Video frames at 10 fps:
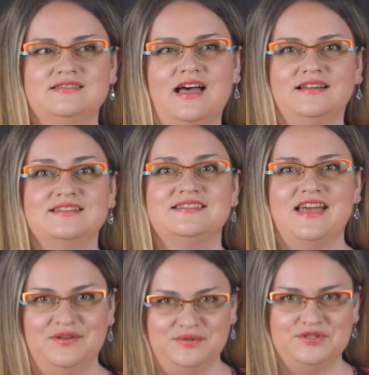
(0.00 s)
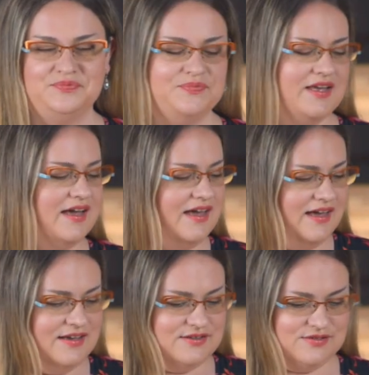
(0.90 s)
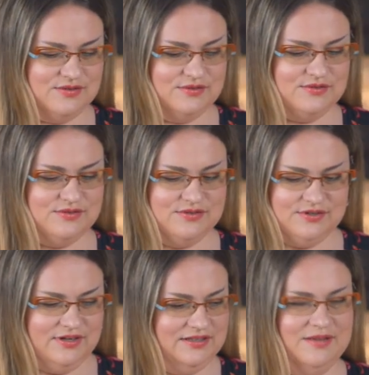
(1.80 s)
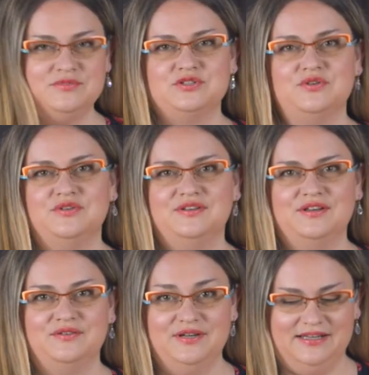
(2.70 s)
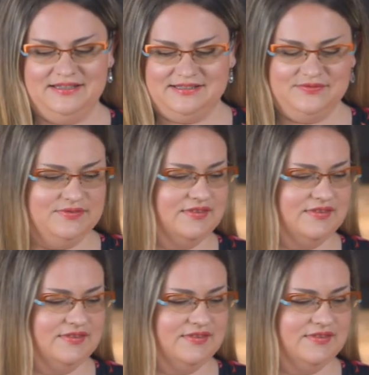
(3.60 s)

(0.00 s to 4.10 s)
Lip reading: salad sandwich. So to start, let me show you the ingredients.